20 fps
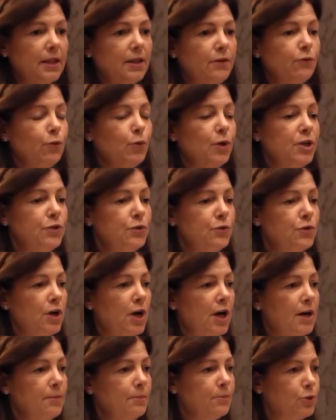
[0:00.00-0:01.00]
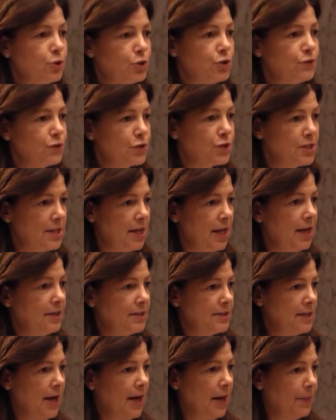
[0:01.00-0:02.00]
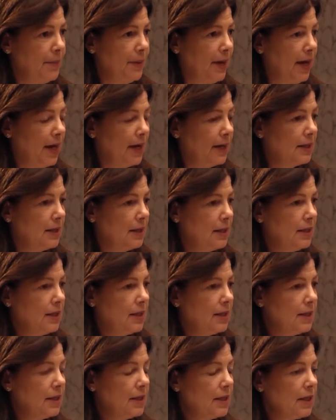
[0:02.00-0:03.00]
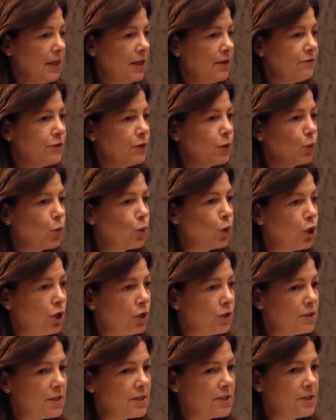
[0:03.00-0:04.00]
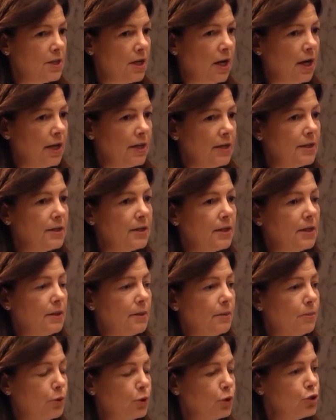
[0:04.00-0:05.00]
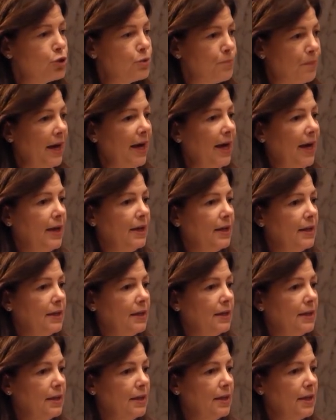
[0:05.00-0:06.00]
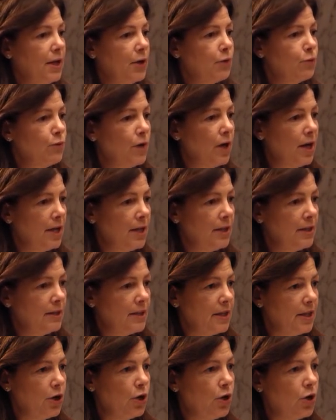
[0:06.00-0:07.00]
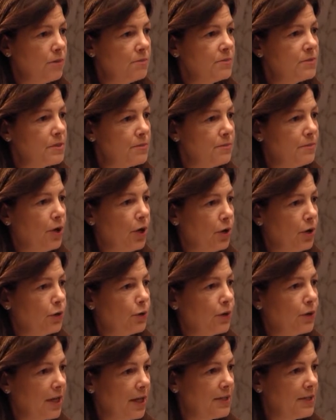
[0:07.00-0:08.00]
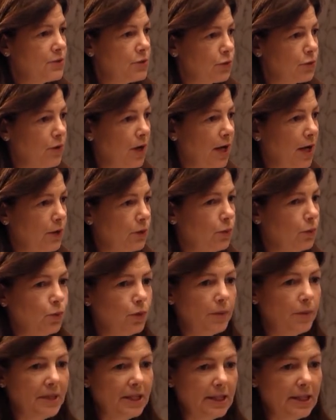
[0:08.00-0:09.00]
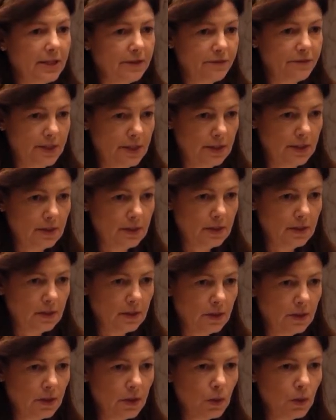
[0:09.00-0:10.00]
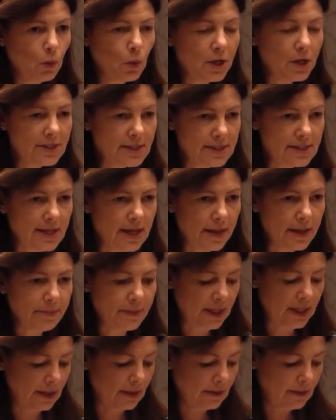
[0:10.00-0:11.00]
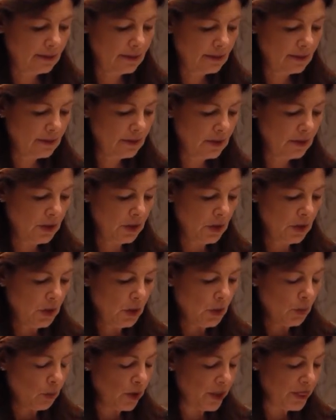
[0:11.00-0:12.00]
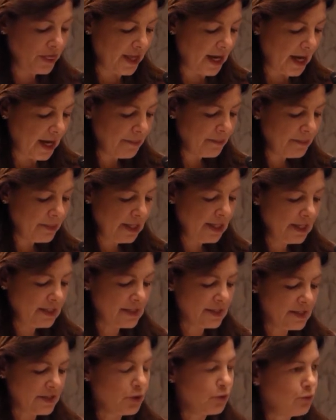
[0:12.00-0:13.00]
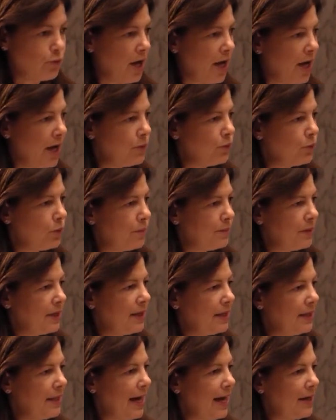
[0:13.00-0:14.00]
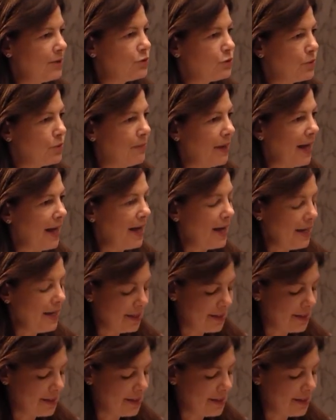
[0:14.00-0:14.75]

if we do not push for snapback, if the world does not push back, Iran, the arms embargo against Iran will be lifted. What does that mean? What that means is Iran will be allowed to buy